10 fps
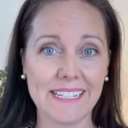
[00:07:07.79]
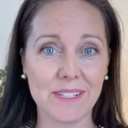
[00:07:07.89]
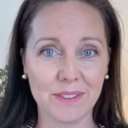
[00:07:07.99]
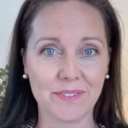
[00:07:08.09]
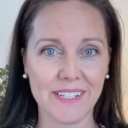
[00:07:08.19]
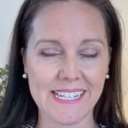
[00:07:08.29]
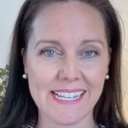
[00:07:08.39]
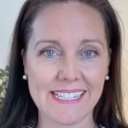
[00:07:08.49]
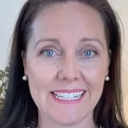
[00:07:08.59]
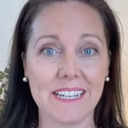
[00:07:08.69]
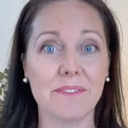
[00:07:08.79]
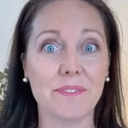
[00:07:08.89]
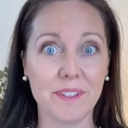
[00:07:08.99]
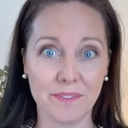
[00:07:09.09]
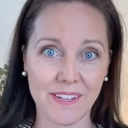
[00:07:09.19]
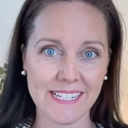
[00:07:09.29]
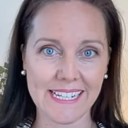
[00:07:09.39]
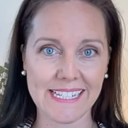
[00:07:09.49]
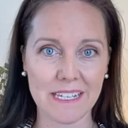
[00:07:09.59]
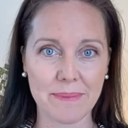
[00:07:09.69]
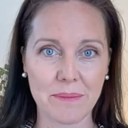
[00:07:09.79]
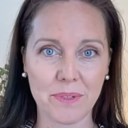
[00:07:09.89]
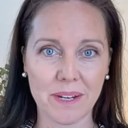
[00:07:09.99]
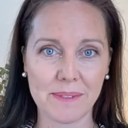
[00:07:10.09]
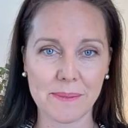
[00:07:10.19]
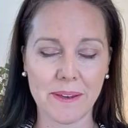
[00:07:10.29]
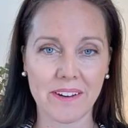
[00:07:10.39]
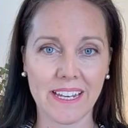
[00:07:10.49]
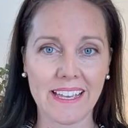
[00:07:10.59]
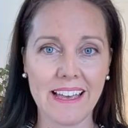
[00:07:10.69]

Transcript: to look fantastic and feel fantastic about what I was wearing.